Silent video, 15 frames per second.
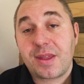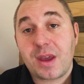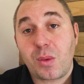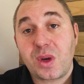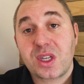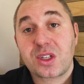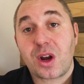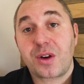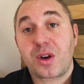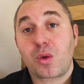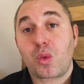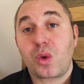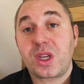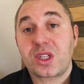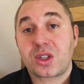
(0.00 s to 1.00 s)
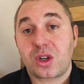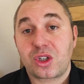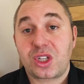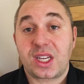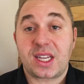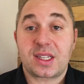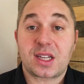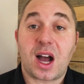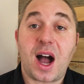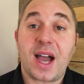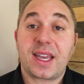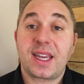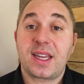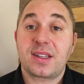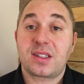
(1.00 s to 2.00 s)
Then we started researching and
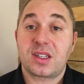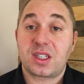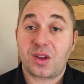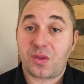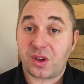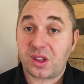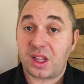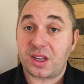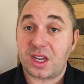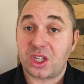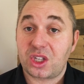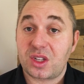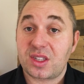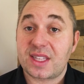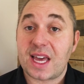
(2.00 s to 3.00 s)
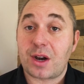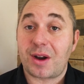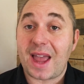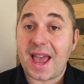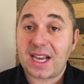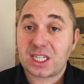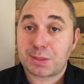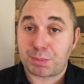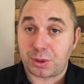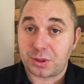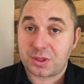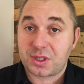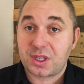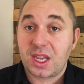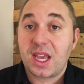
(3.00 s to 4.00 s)
talking to different clinicians that are
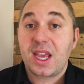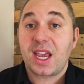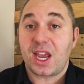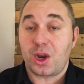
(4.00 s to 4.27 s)
experts